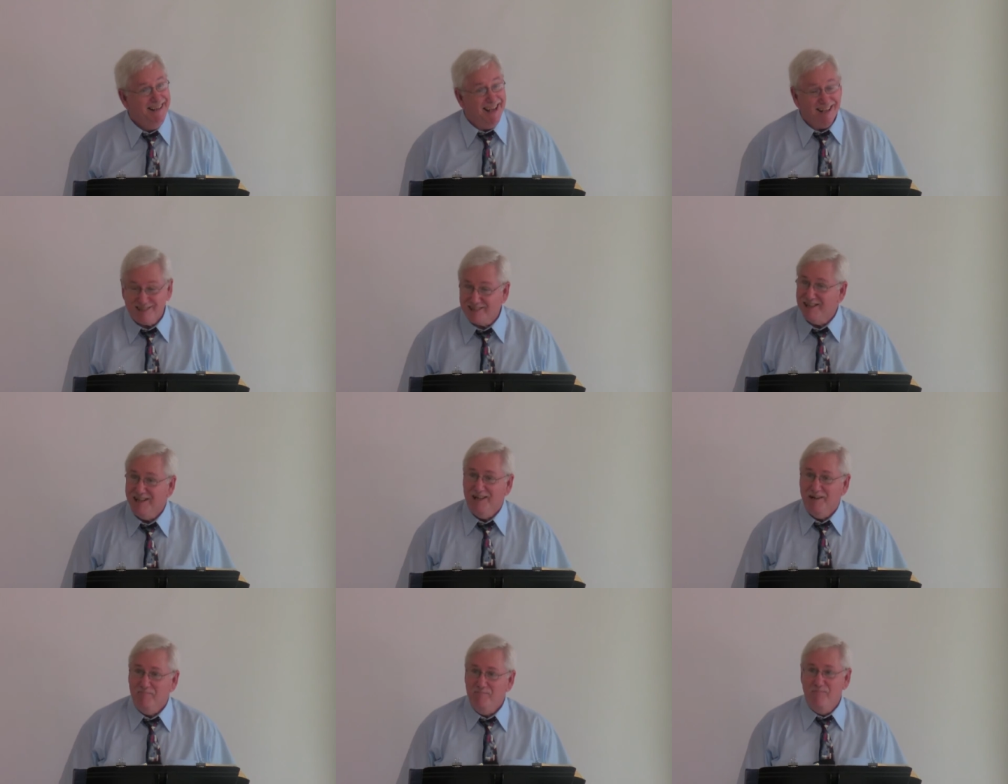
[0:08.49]

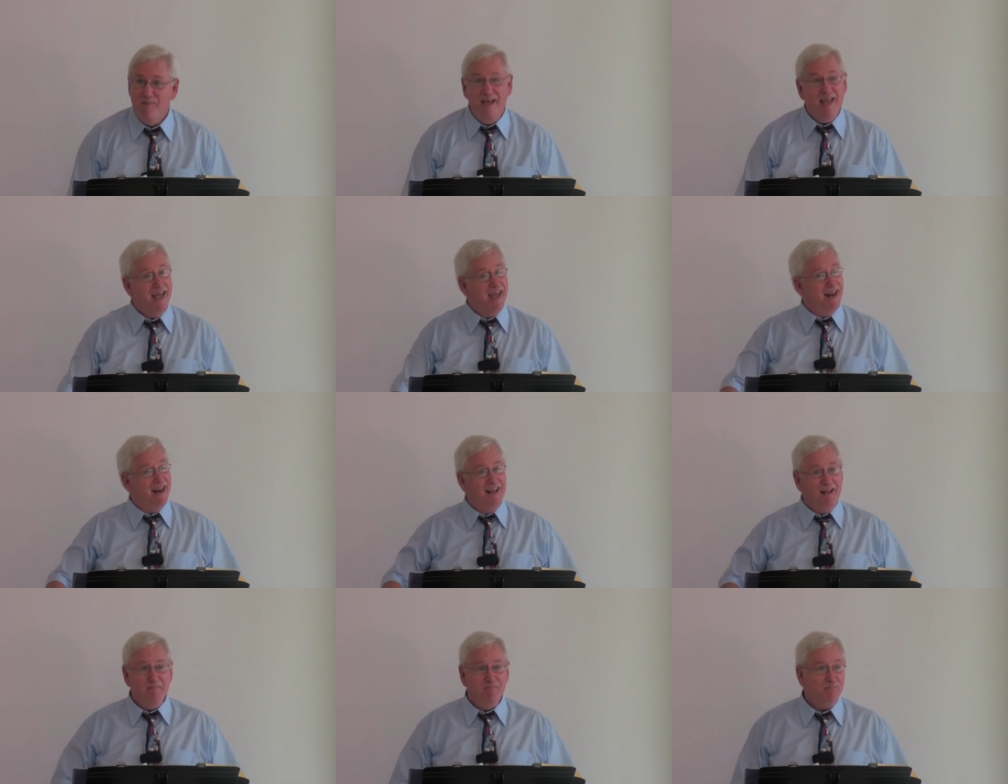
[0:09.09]
That's...
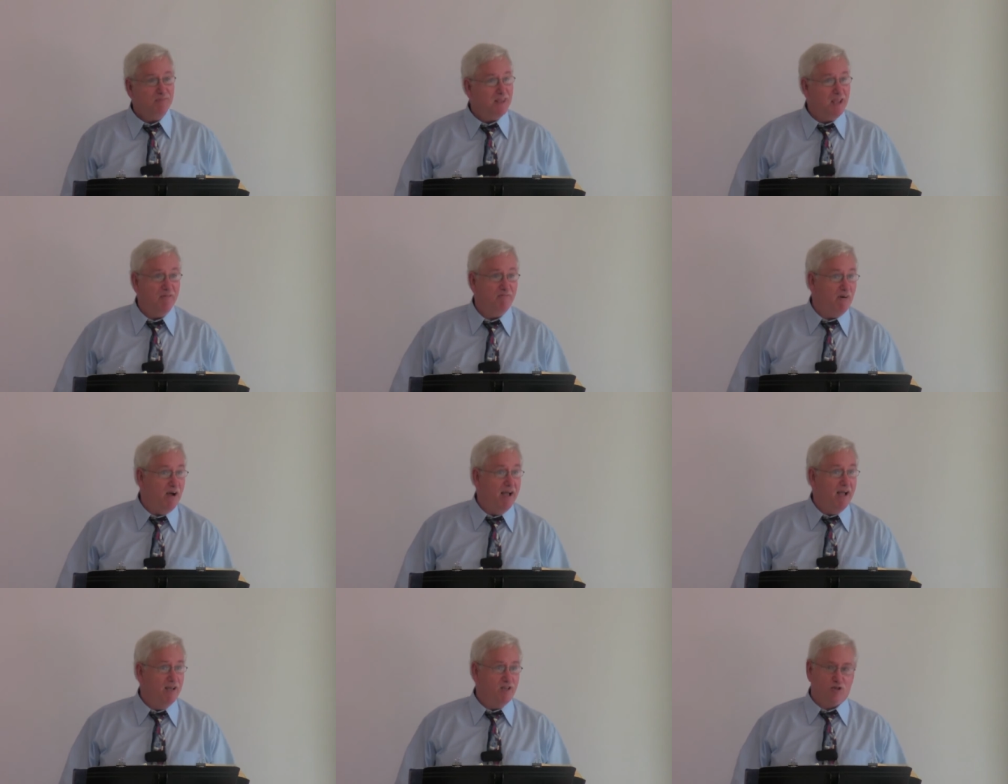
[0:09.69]
Man,
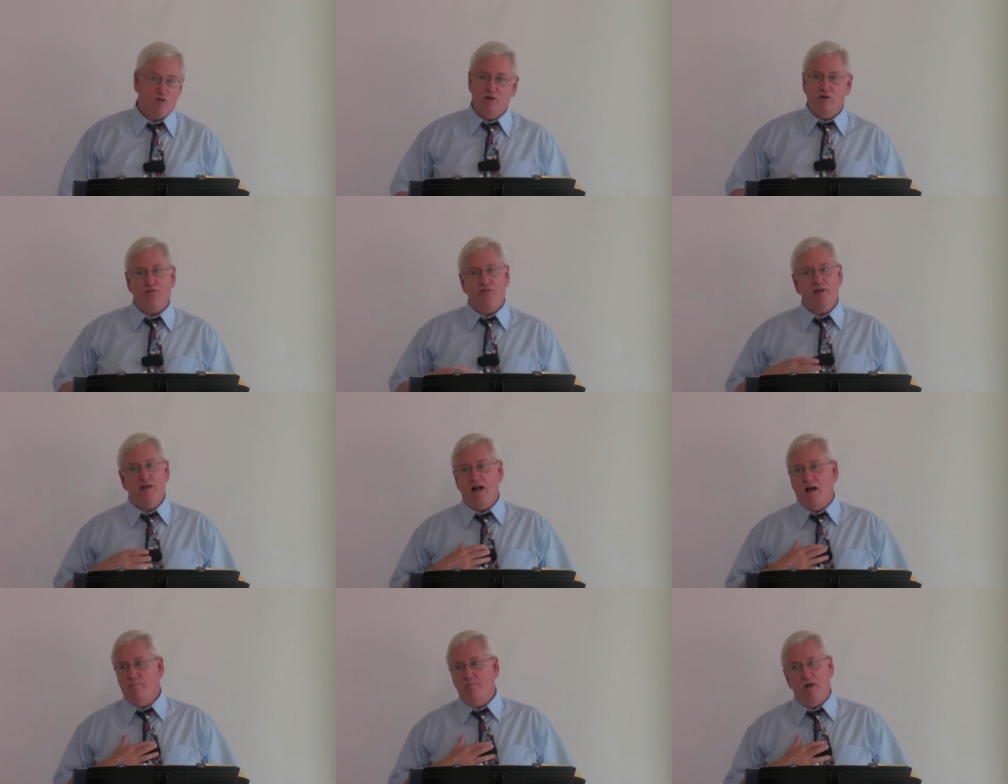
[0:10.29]
it's a
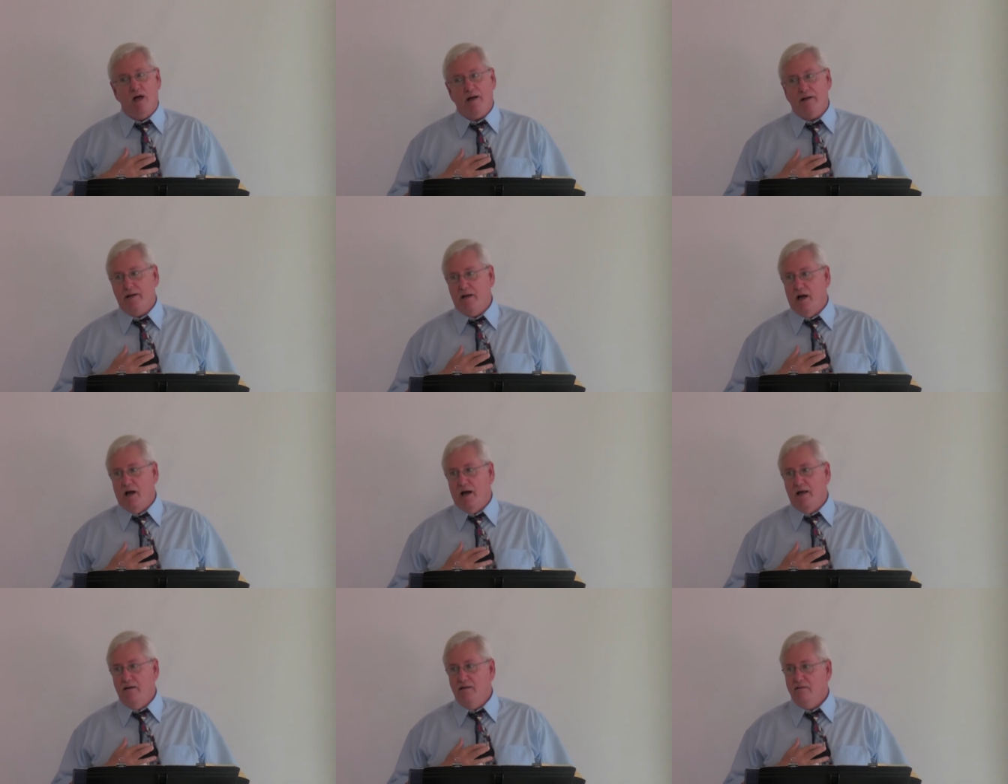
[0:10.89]
good thing I'm not
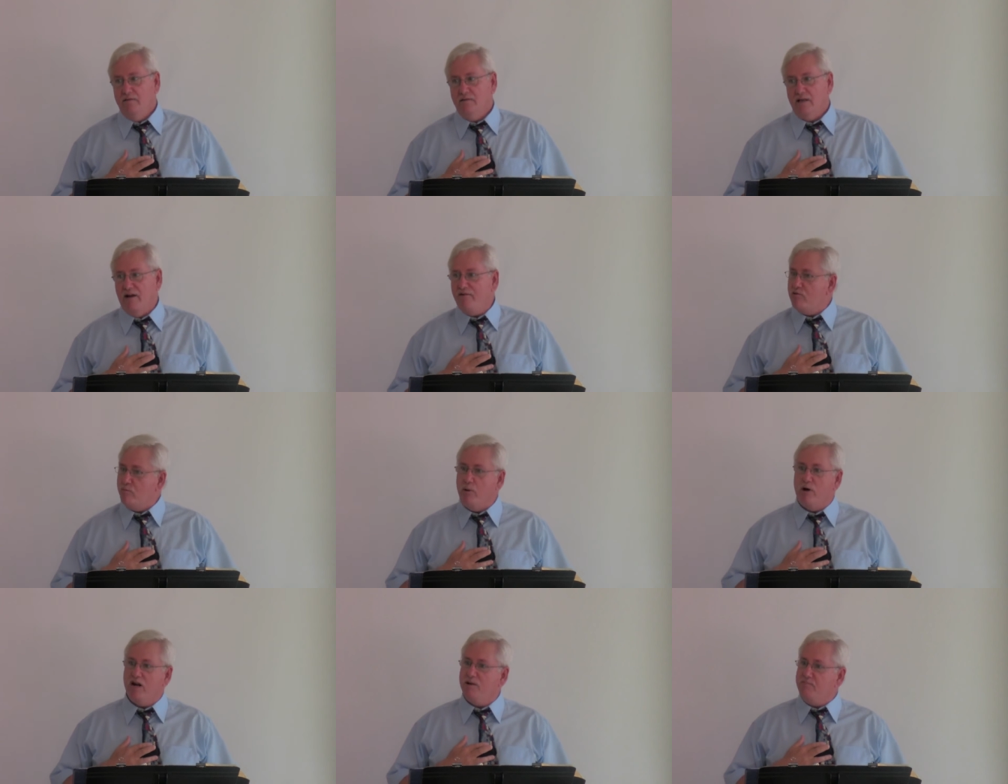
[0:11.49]
God.
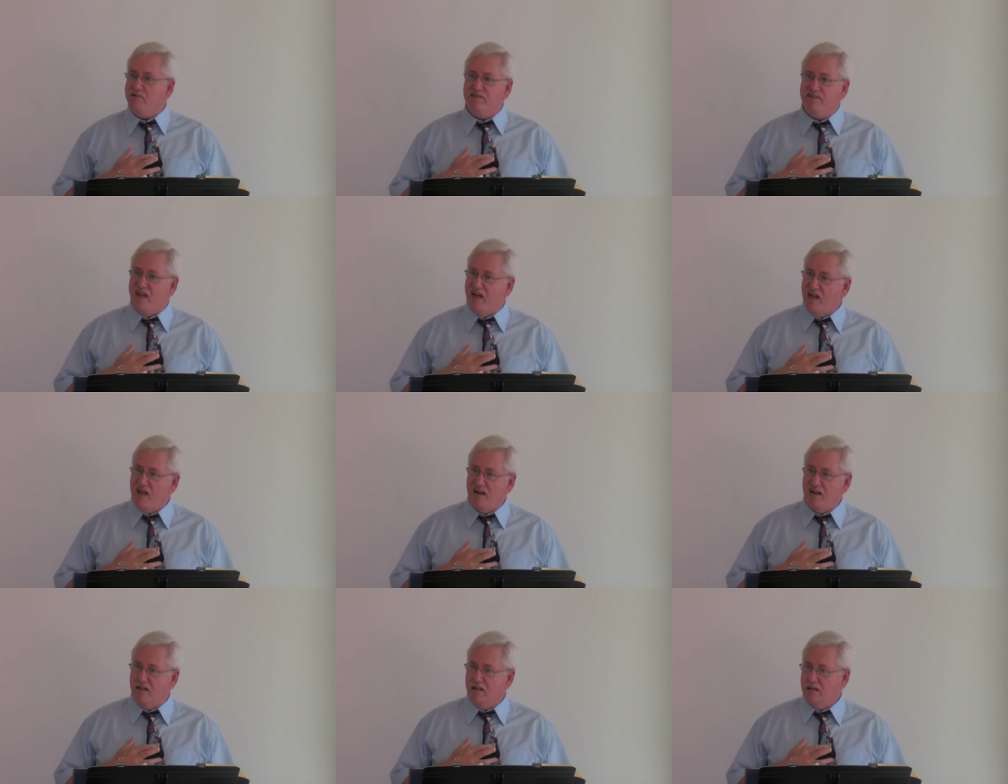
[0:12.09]
Everybody would be
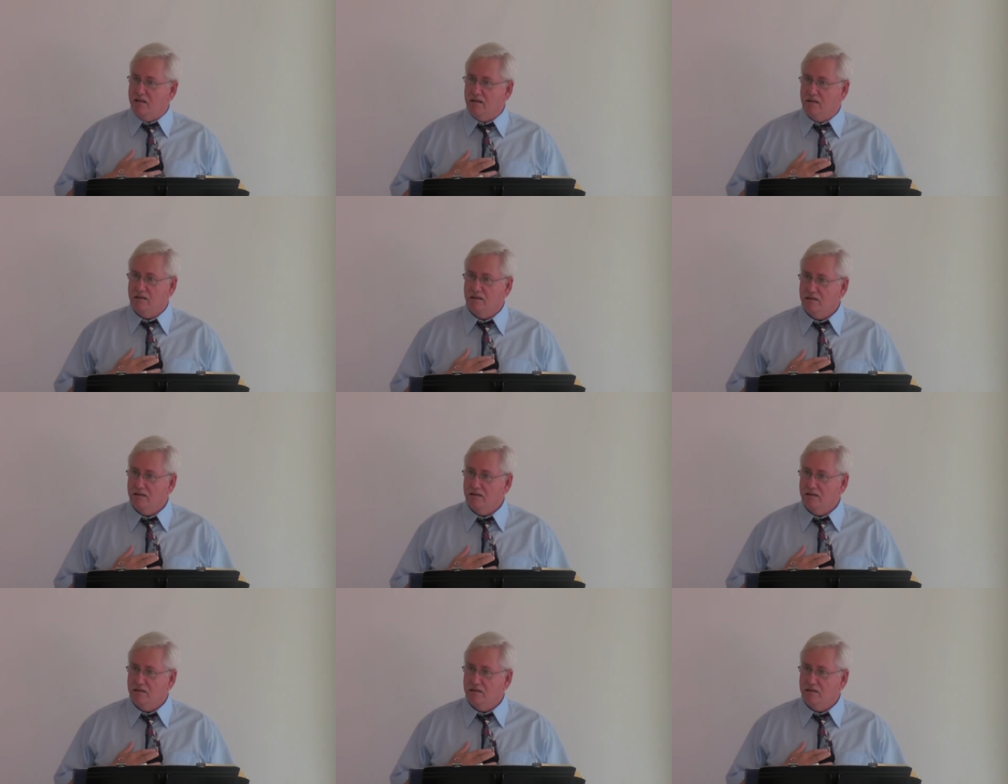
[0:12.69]
dead.